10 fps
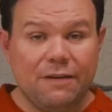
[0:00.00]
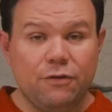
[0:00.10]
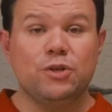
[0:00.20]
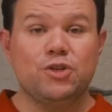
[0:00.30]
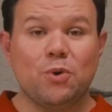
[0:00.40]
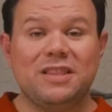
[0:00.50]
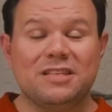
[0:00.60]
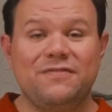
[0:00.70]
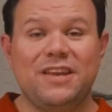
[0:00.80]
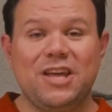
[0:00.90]
If you enjoyed
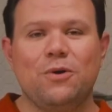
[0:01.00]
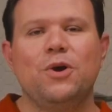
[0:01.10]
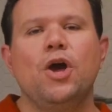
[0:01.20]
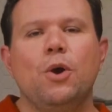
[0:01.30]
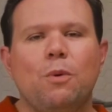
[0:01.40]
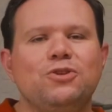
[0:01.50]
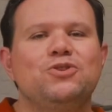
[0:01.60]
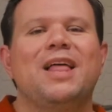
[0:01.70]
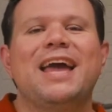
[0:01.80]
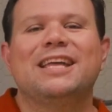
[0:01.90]
this video, won't
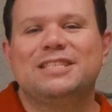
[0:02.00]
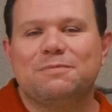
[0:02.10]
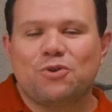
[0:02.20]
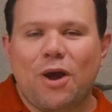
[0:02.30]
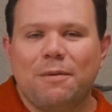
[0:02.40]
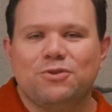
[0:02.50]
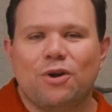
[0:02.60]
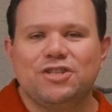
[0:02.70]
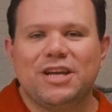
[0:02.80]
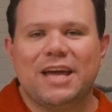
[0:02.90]
you like and subscribe to
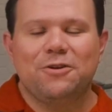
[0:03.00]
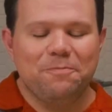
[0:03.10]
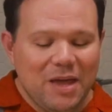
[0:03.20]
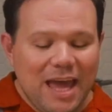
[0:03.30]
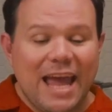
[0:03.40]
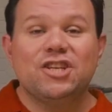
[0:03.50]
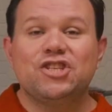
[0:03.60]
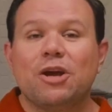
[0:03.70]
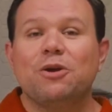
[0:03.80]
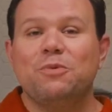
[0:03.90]
our channel and
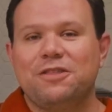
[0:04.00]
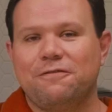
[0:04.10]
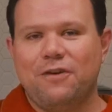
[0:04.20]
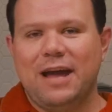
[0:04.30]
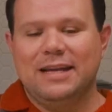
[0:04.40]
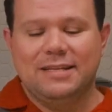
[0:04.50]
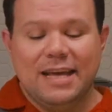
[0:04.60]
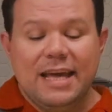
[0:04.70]
share it with a friend?